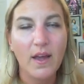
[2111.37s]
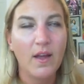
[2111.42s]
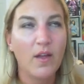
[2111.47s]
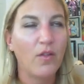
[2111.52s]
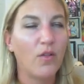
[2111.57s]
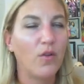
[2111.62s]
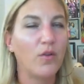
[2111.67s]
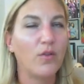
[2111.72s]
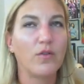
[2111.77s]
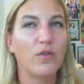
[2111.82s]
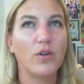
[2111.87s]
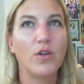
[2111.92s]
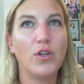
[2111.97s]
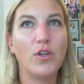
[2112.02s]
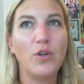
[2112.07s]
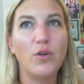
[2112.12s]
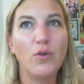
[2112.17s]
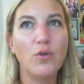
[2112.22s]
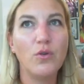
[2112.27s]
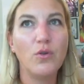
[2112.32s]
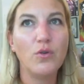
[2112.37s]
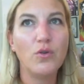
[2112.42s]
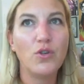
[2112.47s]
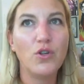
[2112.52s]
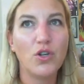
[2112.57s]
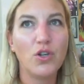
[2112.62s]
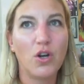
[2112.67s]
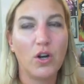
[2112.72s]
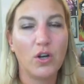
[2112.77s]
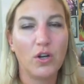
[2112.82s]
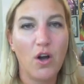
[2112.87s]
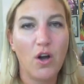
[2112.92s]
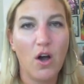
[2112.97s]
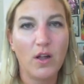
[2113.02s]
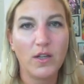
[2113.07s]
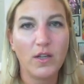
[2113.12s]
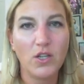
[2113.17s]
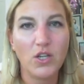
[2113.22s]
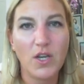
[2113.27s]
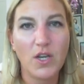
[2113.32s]
Those are huge on
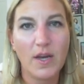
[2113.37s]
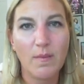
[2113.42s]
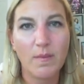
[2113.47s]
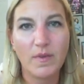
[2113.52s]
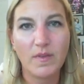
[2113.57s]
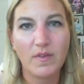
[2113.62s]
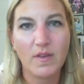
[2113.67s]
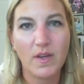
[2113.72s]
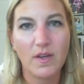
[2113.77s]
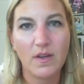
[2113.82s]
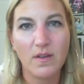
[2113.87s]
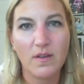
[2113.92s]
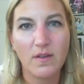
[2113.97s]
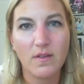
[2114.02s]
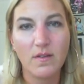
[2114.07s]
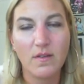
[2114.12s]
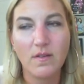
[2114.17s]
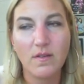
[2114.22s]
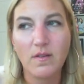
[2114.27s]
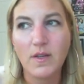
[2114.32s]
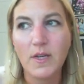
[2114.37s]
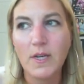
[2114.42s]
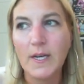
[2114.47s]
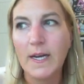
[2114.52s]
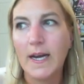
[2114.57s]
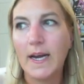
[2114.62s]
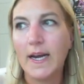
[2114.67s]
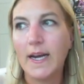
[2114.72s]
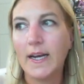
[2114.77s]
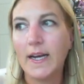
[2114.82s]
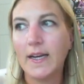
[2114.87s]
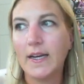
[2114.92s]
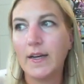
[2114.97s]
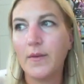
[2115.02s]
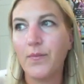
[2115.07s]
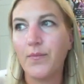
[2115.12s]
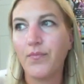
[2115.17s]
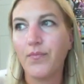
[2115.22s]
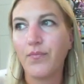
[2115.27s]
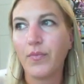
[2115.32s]
college campuses.
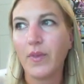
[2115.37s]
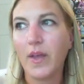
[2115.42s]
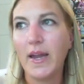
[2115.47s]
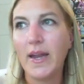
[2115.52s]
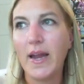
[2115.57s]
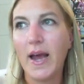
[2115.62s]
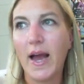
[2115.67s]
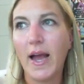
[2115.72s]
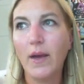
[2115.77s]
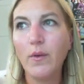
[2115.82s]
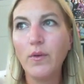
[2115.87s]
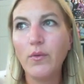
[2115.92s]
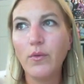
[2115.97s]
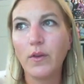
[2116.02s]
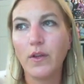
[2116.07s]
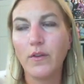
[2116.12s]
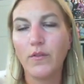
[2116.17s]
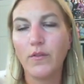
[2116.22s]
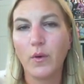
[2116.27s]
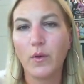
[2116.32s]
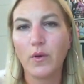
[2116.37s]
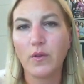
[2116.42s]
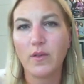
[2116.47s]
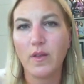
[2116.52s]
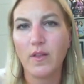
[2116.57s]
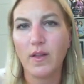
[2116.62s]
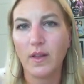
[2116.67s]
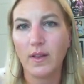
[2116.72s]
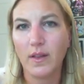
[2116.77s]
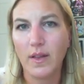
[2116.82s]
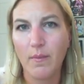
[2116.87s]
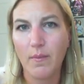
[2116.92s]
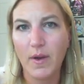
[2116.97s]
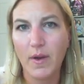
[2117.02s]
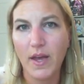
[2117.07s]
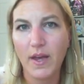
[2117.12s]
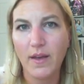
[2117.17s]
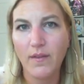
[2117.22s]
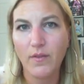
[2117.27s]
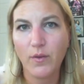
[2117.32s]
And I would really focus on the
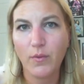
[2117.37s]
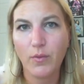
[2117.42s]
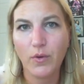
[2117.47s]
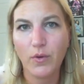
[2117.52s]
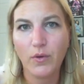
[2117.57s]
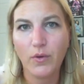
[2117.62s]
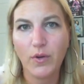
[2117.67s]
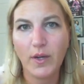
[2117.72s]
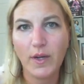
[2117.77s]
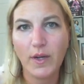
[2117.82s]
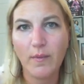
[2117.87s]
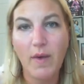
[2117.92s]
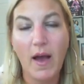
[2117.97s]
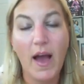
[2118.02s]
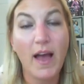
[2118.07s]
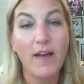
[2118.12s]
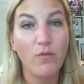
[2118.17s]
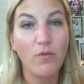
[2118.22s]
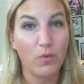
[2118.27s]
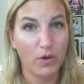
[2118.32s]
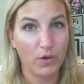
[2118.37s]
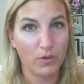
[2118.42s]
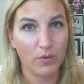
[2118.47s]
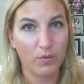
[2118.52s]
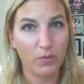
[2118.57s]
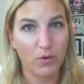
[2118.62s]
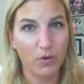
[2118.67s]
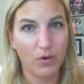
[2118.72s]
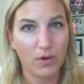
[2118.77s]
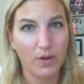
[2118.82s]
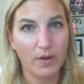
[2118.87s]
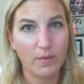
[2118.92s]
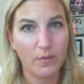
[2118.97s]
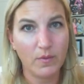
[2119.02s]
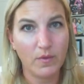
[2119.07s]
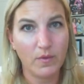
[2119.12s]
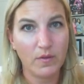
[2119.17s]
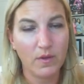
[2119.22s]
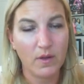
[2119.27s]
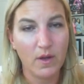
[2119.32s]
alumni of your program. I've worked with
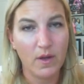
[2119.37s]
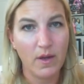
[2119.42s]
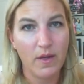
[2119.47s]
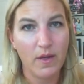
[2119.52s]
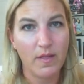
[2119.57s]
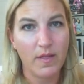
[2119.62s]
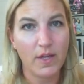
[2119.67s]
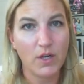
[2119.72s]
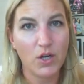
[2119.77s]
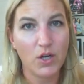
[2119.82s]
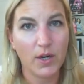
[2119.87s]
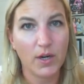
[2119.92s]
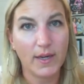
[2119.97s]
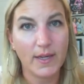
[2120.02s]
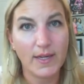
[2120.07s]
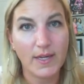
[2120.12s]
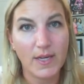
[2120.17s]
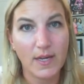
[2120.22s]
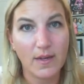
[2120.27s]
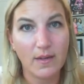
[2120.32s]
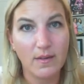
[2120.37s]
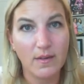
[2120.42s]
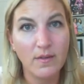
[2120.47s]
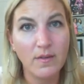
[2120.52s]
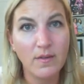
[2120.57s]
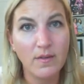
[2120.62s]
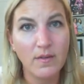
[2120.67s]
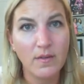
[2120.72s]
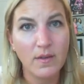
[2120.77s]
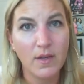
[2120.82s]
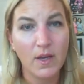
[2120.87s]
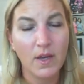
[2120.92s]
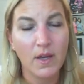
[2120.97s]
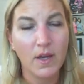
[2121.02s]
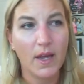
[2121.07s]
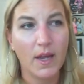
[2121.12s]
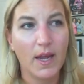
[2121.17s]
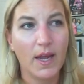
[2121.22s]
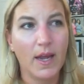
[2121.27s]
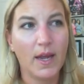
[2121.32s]
programs that target teens,
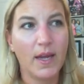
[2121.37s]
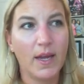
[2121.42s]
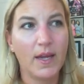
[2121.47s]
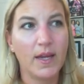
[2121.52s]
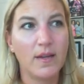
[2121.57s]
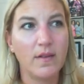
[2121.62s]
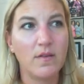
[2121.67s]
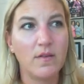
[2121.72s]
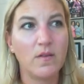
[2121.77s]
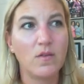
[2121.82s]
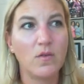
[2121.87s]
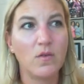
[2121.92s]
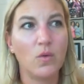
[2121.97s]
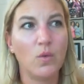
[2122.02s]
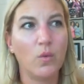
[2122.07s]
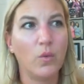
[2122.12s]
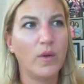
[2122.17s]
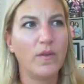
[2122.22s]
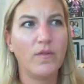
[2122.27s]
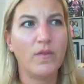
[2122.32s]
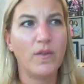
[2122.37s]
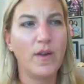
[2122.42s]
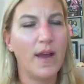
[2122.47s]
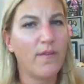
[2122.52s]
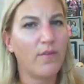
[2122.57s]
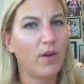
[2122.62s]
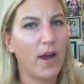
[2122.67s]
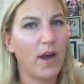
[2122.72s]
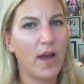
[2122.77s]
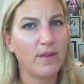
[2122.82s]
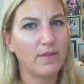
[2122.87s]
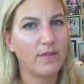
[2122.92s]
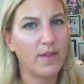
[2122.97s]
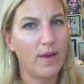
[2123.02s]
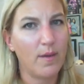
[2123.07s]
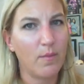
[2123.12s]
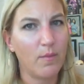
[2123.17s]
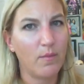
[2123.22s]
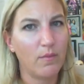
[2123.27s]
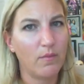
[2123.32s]
and we've never asked
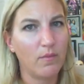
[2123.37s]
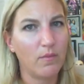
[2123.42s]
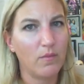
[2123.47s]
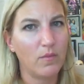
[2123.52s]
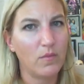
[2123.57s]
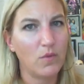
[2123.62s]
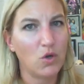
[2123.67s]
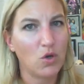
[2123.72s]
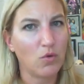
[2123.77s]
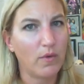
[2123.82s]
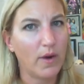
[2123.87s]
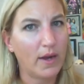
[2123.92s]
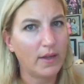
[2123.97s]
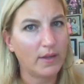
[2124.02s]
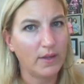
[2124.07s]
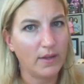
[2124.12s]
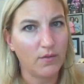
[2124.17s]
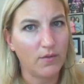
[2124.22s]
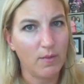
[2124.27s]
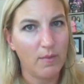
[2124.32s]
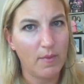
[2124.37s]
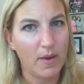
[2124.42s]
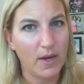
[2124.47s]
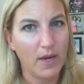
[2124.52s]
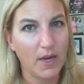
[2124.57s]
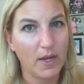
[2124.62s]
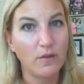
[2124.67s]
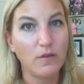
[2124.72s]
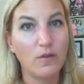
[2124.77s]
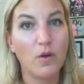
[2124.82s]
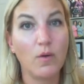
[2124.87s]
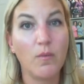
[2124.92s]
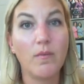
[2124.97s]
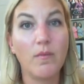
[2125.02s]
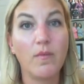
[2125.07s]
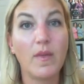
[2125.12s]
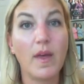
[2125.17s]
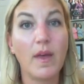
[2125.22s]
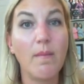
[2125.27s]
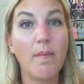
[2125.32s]
them directly for money. So
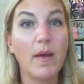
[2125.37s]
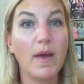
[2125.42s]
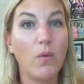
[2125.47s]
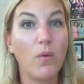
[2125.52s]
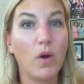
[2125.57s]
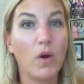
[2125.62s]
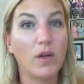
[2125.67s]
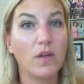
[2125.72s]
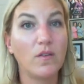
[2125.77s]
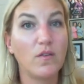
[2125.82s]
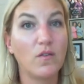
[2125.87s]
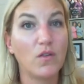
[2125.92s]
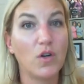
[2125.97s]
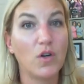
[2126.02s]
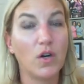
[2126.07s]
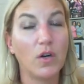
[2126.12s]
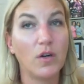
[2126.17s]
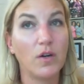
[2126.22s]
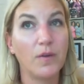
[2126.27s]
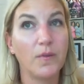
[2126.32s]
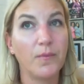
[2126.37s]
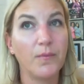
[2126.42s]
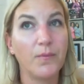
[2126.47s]
they might want to start